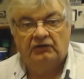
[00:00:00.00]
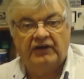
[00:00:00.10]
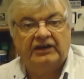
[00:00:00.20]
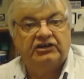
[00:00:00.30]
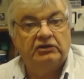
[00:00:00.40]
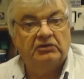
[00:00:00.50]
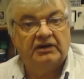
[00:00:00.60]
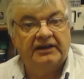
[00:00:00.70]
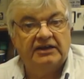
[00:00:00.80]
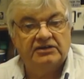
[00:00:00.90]
Vacuum
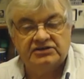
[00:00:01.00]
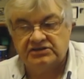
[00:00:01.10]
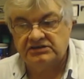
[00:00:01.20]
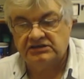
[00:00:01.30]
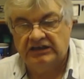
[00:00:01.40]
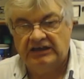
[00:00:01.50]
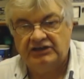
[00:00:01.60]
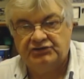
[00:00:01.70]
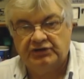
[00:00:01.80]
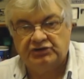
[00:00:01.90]
cleaners,
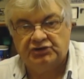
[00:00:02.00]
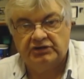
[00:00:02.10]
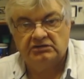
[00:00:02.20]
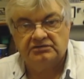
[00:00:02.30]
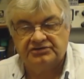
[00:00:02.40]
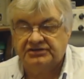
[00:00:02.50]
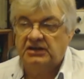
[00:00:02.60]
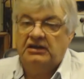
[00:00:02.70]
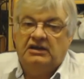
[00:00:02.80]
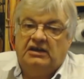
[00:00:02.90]
electric
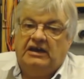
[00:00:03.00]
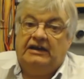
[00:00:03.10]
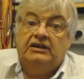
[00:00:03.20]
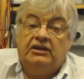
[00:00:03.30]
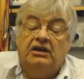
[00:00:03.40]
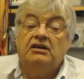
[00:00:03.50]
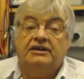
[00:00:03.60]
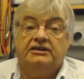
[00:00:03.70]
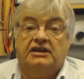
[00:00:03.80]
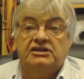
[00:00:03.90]
drills, and in the
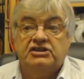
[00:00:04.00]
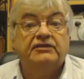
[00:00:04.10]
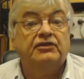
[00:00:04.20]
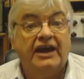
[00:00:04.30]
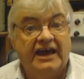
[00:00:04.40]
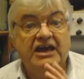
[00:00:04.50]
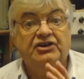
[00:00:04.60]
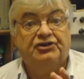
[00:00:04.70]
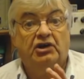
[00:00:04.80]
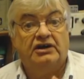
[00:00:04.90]
early days even
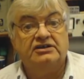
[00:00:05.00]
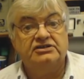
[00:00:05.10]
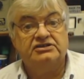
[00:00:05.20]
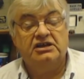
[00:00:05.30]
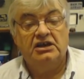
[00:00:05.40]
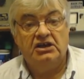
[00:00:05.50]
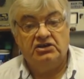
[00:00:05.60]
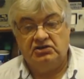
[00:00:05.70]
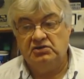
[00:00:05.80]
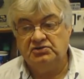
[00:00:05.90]
hair dryers
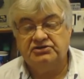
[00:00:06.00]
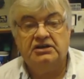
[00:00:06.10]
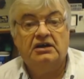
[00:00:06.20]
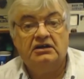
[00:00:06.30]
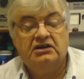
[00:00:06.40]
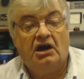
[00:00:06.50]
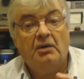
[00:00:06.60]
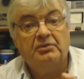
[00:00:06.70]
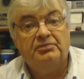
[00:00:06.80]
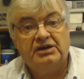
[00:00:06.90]
used
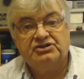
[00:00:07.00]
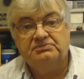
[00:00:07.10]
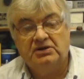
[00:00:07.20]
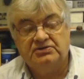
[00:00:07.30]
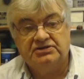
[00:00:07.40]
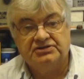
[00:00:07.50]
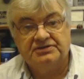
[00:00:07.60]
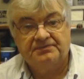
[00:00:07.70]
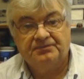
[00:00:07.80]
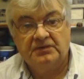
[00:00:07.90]
carbon brush
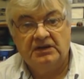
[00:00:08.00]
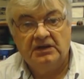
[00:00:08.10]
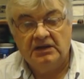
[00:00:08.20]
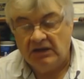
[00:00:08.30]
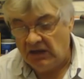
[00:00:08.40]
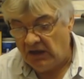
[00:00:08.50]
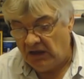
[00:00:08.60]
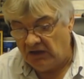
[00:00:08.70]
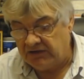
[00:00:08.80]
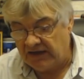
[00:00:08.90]
motors.
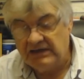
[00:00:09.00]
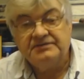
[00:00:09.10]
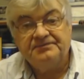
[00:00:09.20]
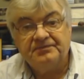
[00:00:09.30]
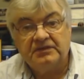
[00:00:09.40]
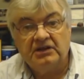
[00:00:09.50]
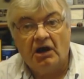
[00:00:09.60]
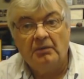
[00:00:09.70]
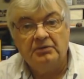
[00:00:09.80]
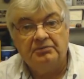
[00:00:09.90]
Okay,
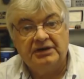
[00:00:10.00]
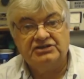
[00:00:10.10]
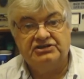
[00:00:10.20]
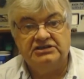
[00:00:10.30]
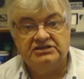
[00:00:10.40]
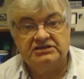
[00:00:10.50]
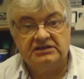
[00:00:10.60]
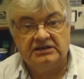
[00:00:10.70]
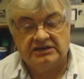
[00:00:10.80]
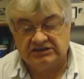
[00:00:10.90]
carbon
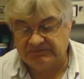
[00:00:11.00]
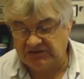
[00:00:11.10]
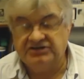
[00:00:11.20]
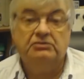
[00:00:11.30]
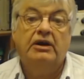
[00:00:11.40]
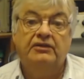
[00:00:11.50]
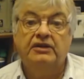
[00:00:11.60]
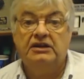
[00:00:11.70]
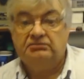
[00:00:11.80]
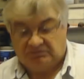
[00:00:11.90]
brushes, especially when
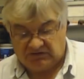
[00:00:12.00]
the